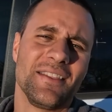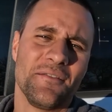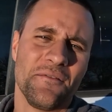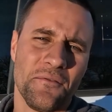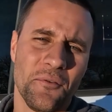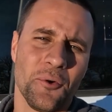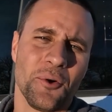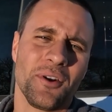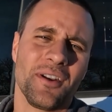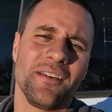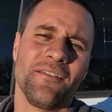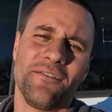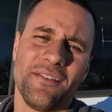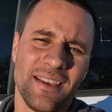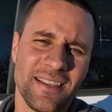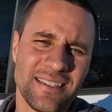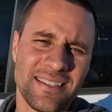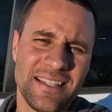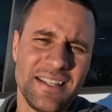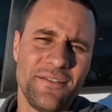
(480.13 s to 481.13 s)
in the Ford
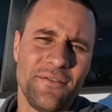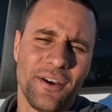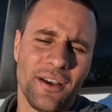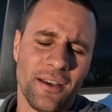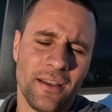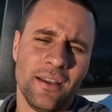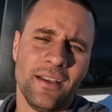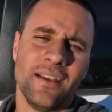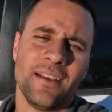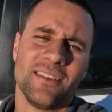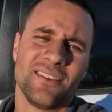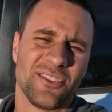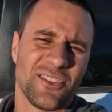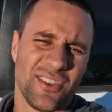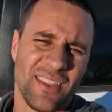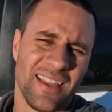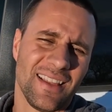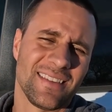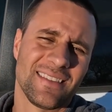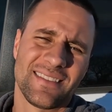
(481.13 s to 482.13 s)
Festiva.
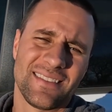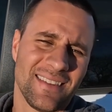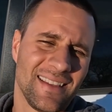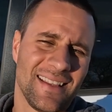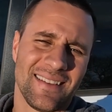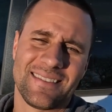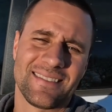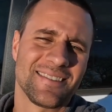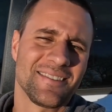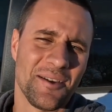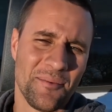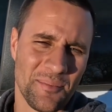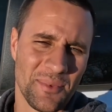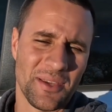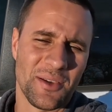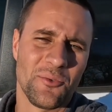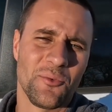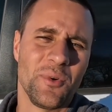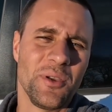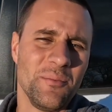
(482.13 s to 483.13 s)
So that's that's
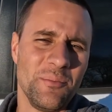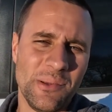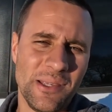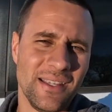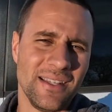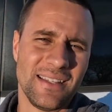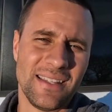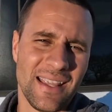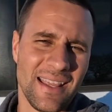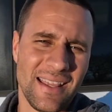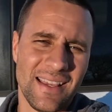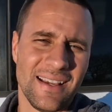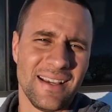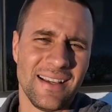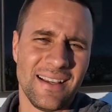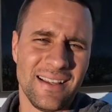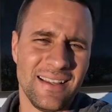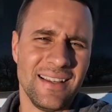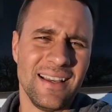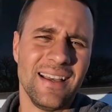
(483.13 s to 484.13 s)
something. We beat a,
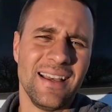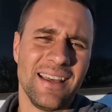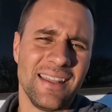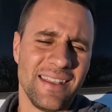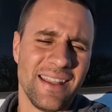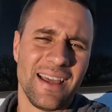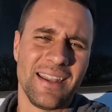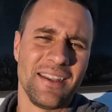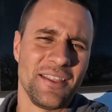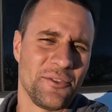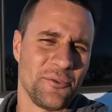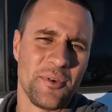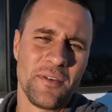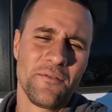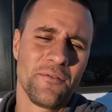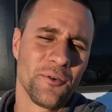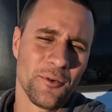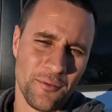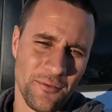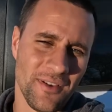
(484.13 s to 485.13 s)
uh, a 93
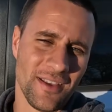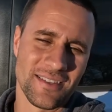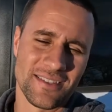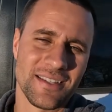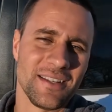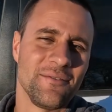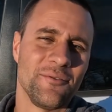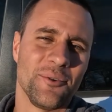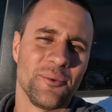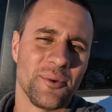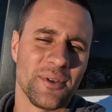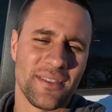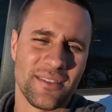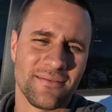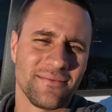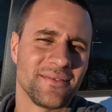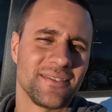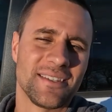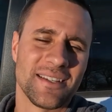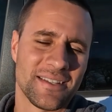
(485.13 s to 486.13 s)
Ford Festiva with
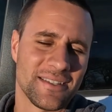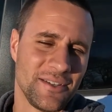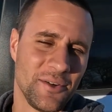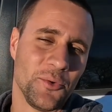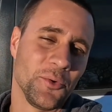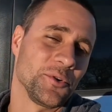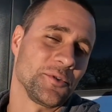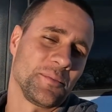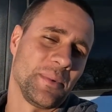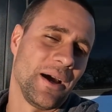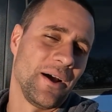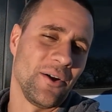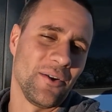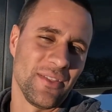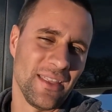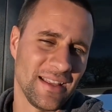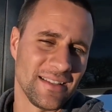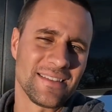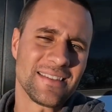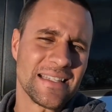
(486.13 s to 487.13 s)
60 horsepower.
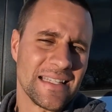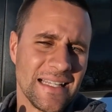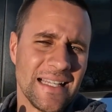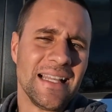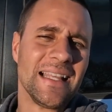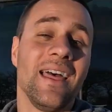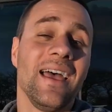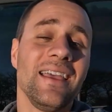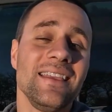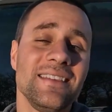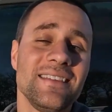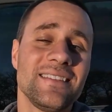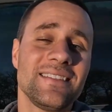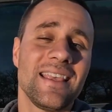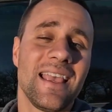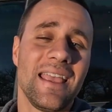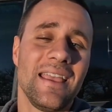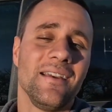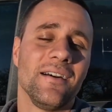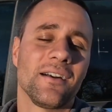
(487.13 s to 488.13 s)
That's, that
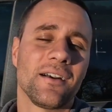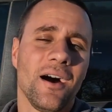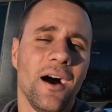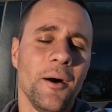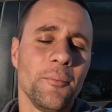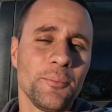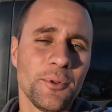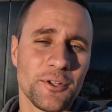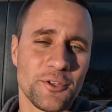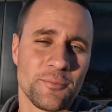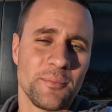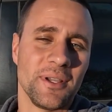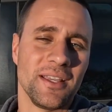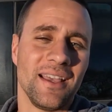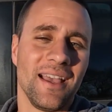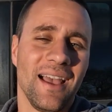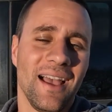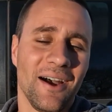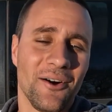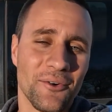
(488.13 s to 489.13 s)
is a
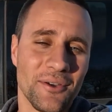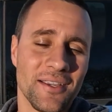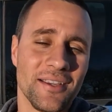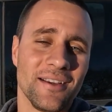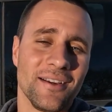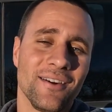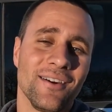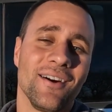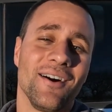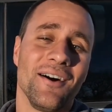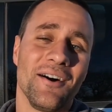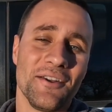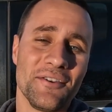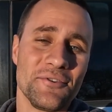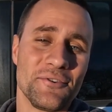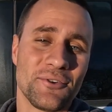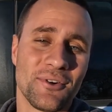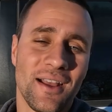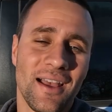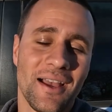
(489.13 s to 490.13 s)
accomplishment out here
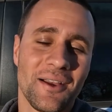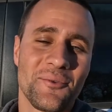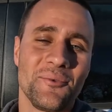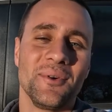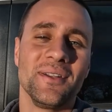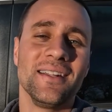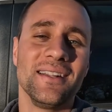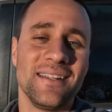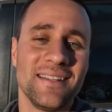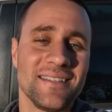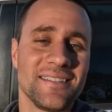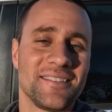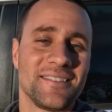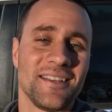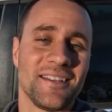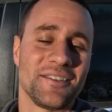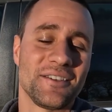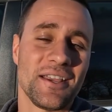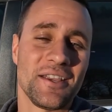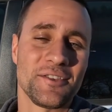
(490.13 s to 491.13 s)
on track when it is
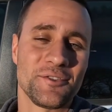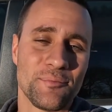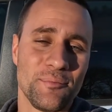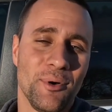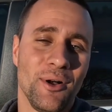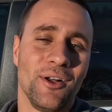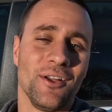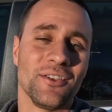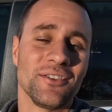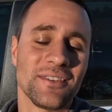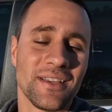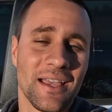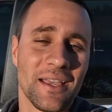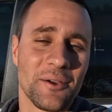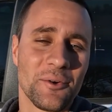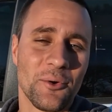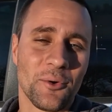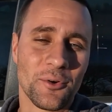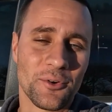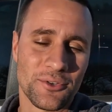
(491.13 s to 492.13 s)
such a small,
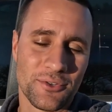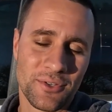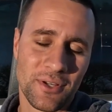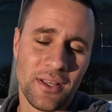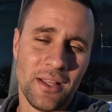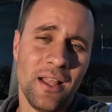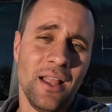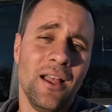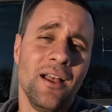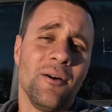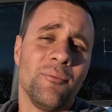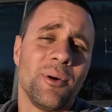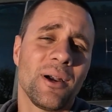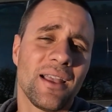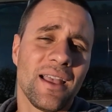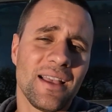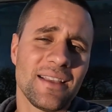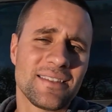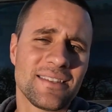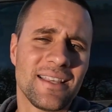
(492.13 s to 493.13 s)
tight course. But
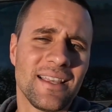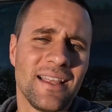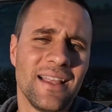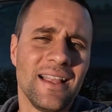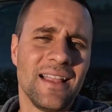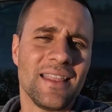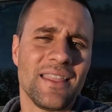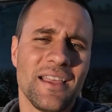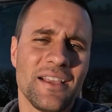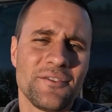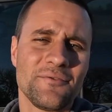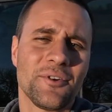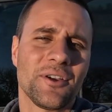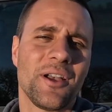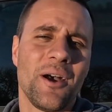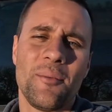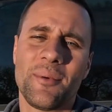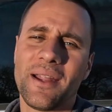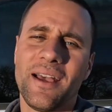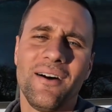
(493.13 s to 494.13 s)
guys, thanks for
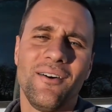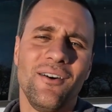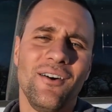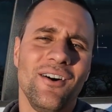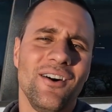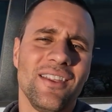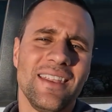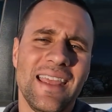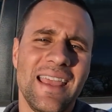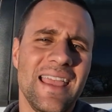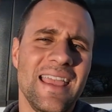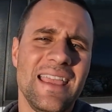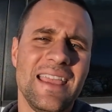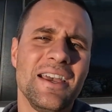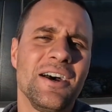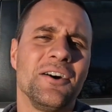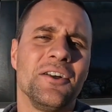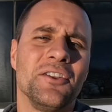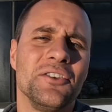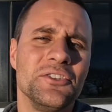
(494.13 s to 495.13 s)
coming out on
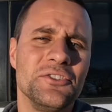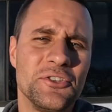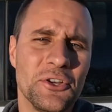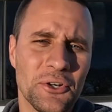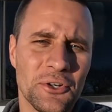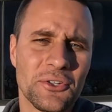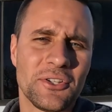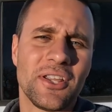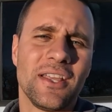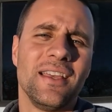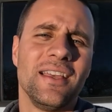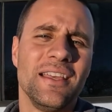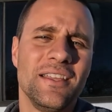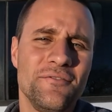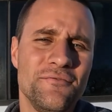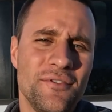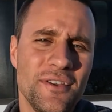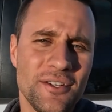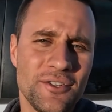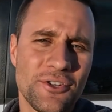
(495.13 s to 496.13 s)
a dirt
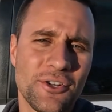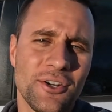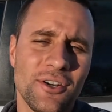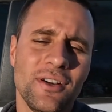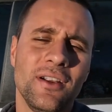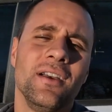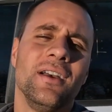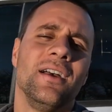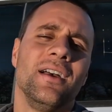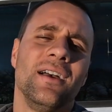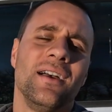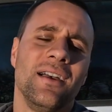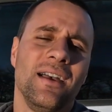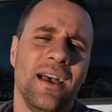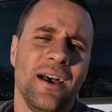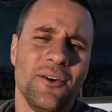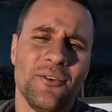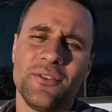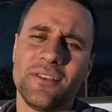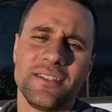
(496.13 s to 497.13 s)
adventure
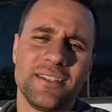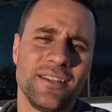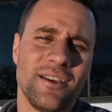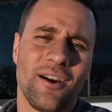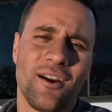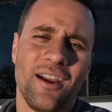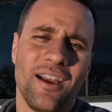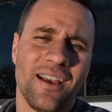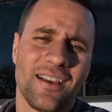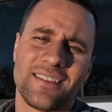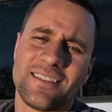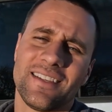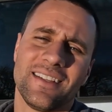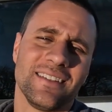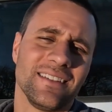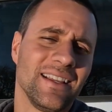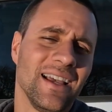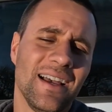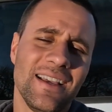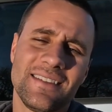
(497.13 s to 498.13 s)
out in the TRX.
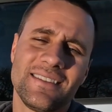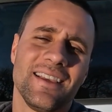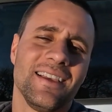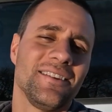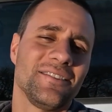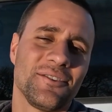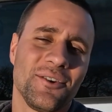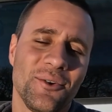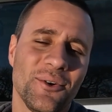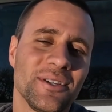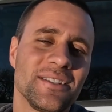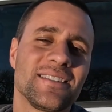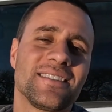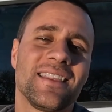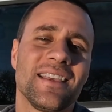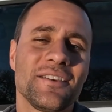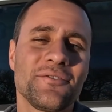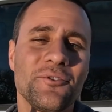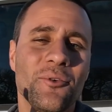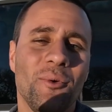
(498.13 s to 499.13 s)
And guys, as always,
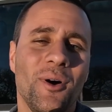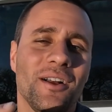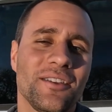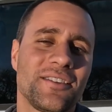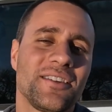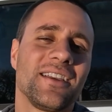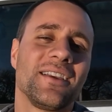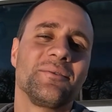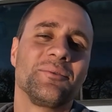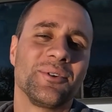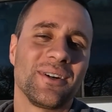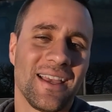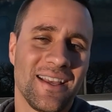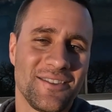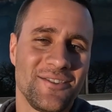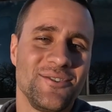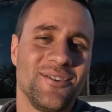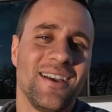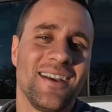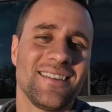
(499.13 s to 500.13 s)
thanks for watching and we'll
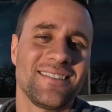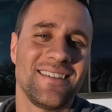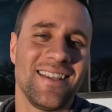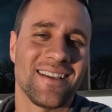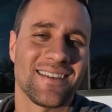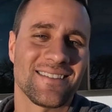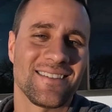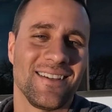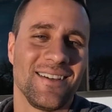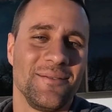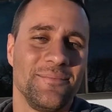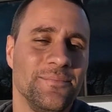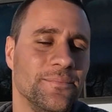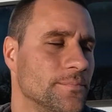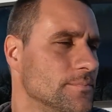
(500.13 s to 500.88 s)
catch you guys next time.